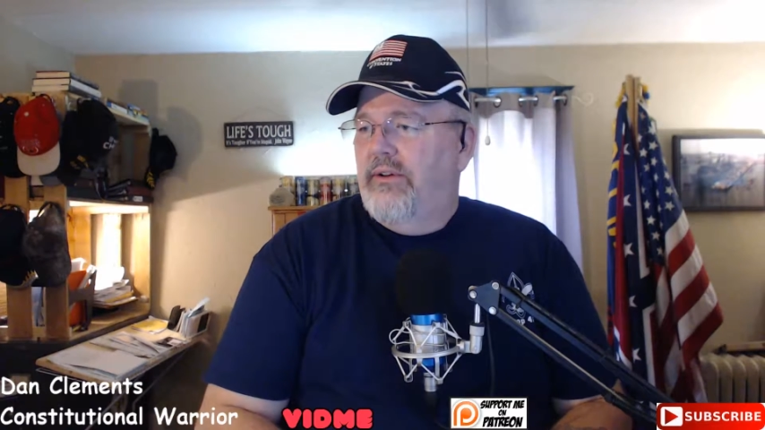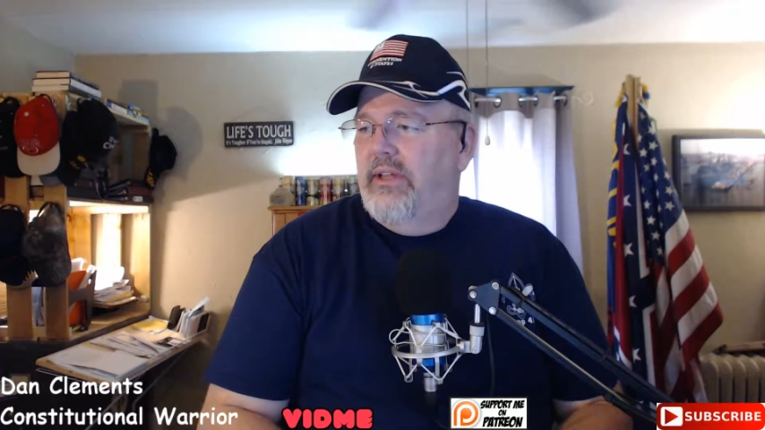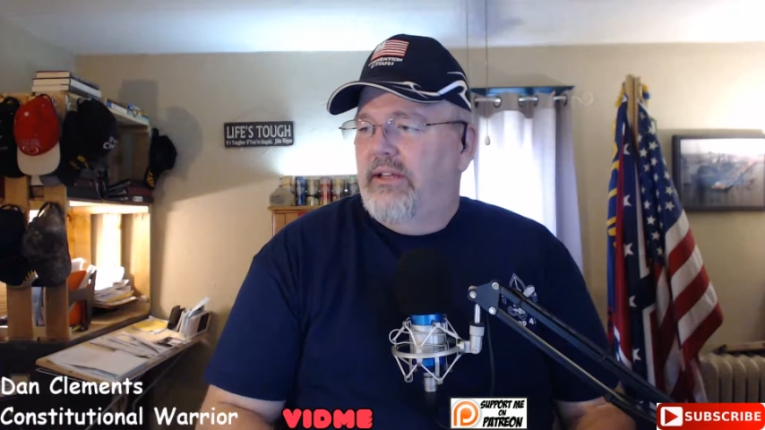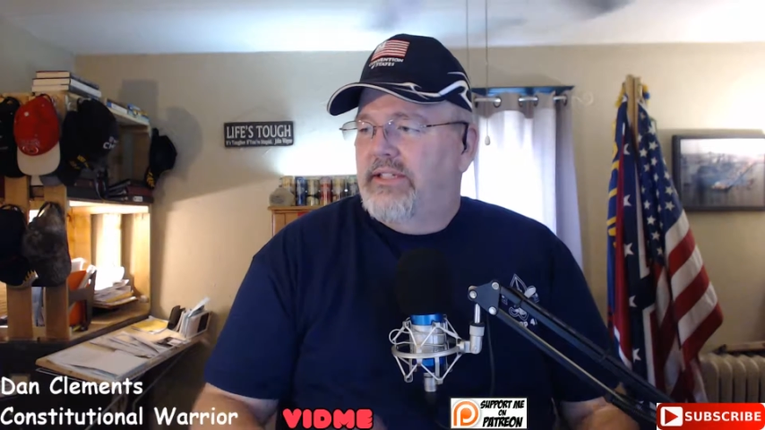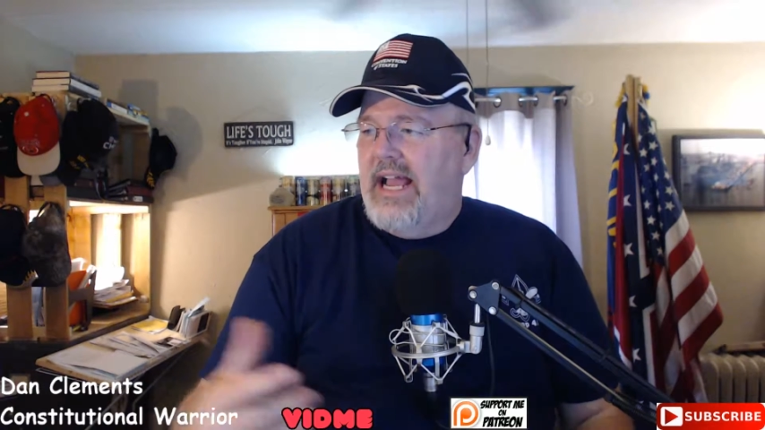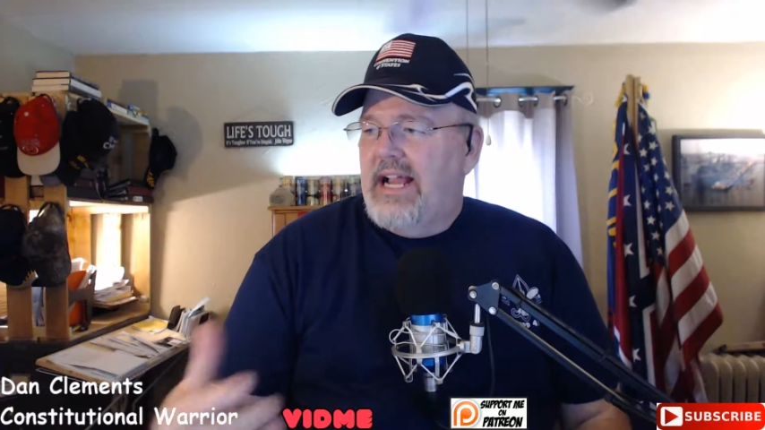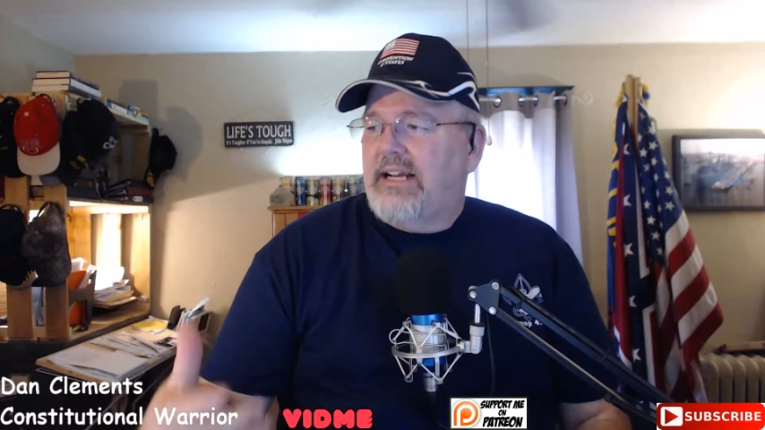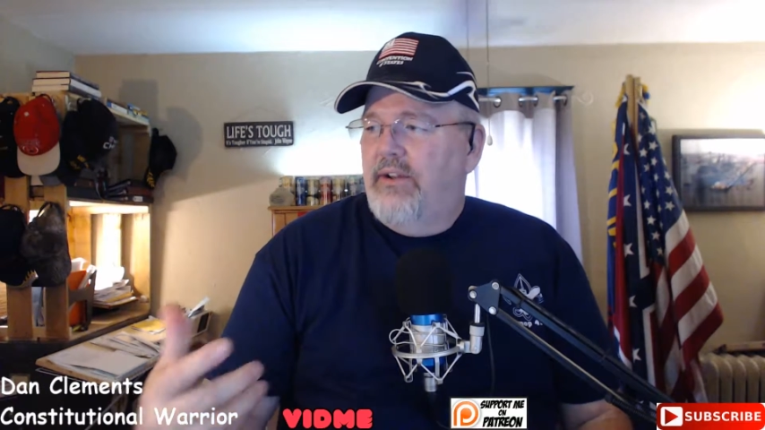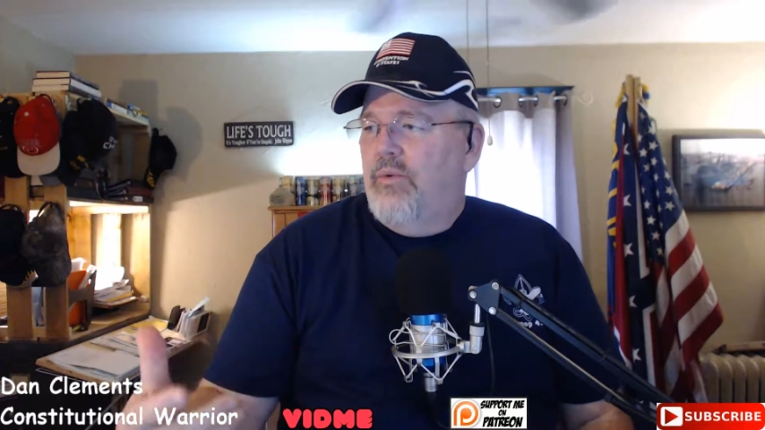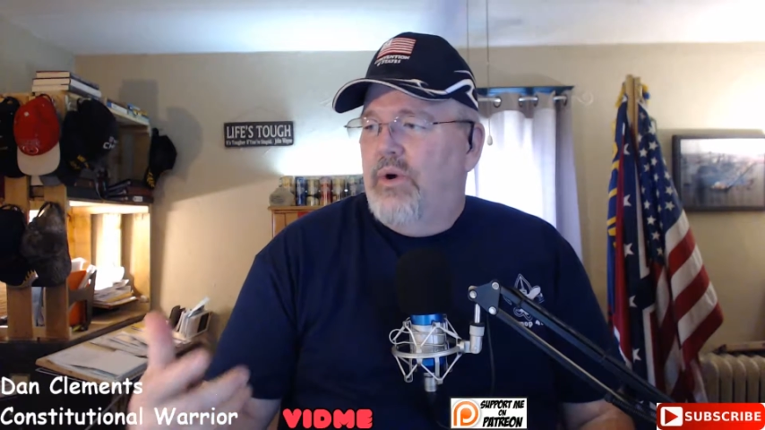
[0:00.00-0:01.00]

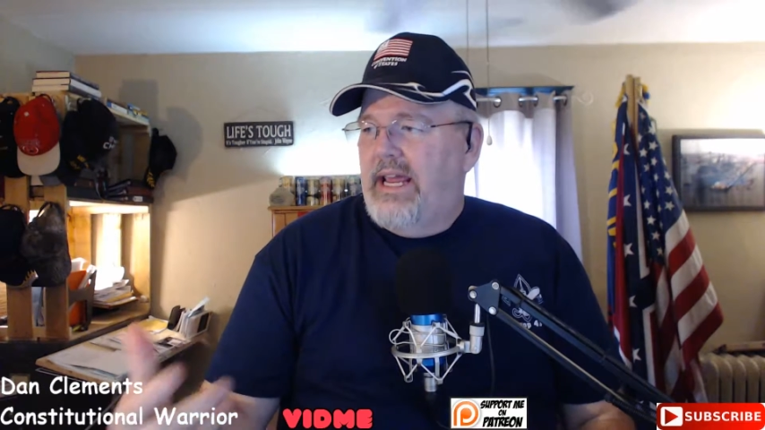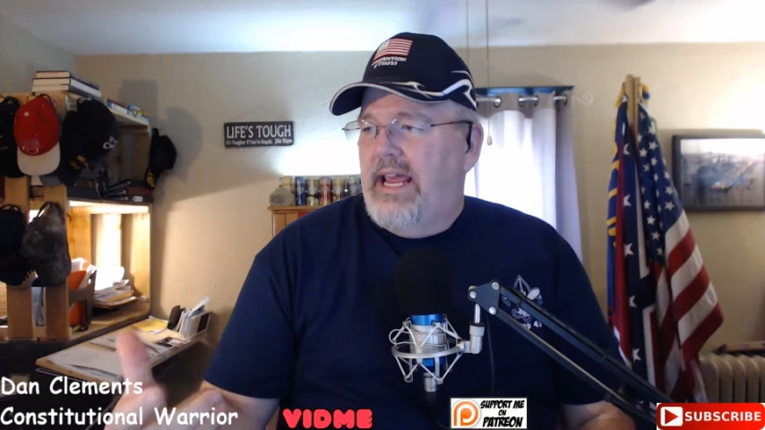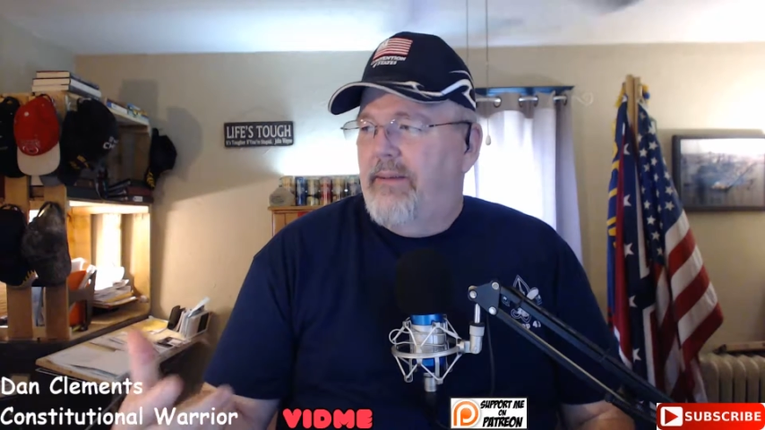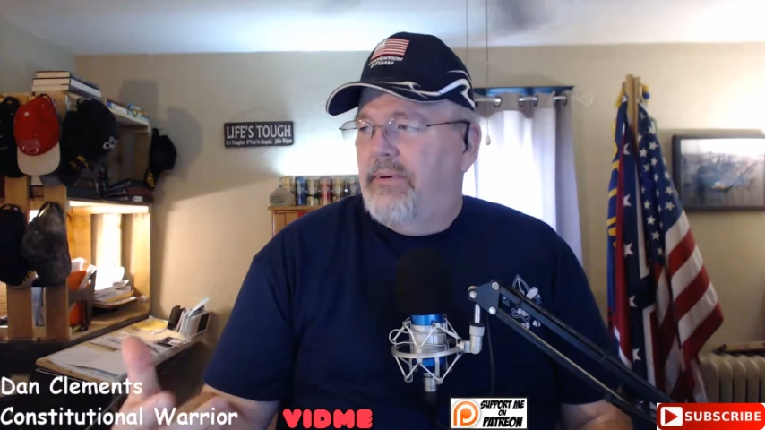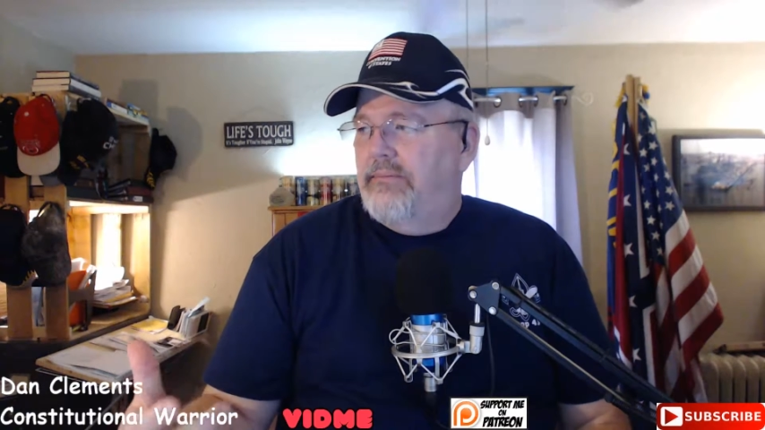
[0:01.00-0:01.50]
exactly what happened.